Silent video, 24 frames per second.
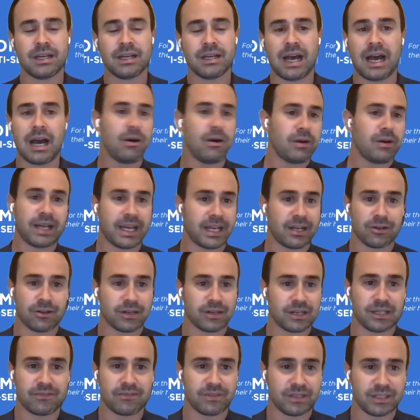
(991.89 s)
I cannot
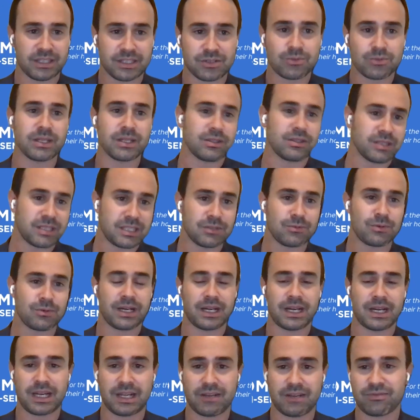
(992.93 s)
live it this way. This is why I
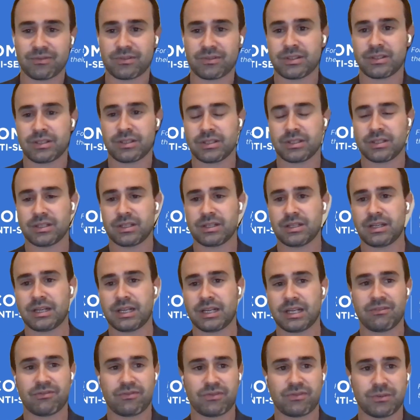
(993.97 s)

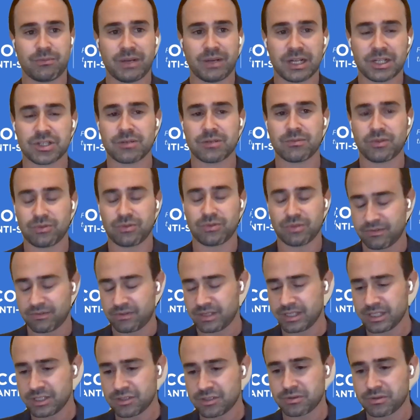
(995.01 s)
left Belgium to live in
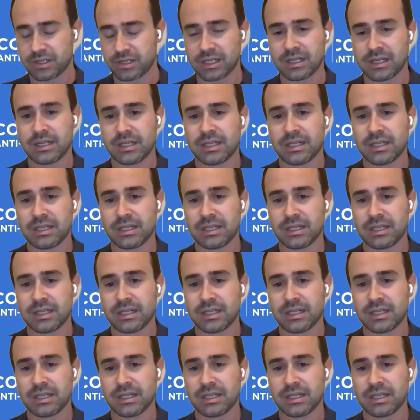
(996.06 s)
Israel,